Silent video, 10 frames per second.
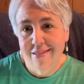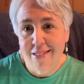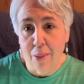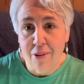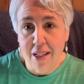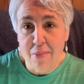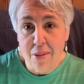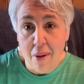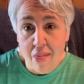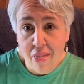a couple times
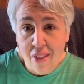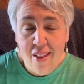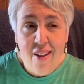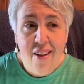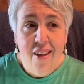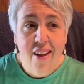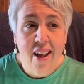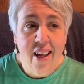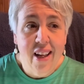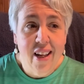a month.
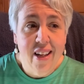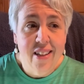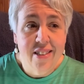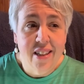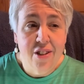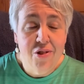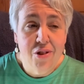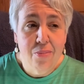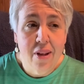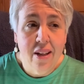And I usually
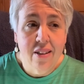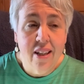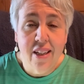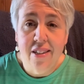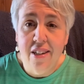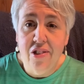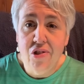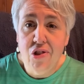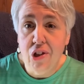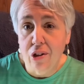make like a nice
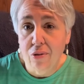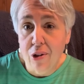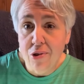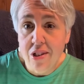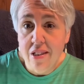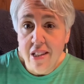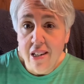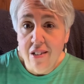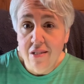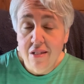chuck roast in
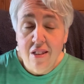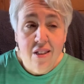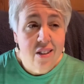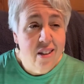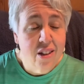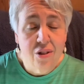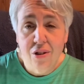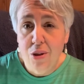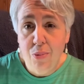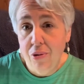there. It
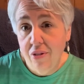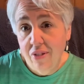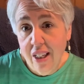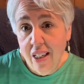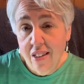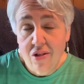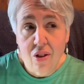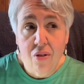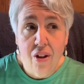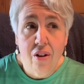cooks beautifully. So
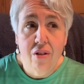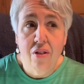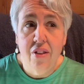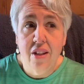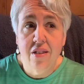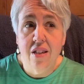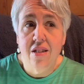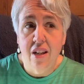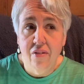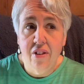there are the things I
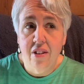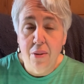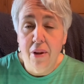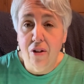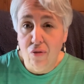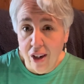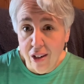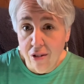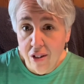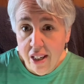definitely make
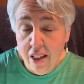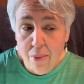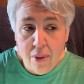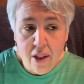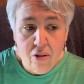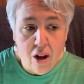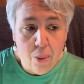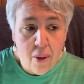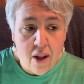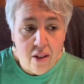regularly in my crock
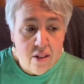pot.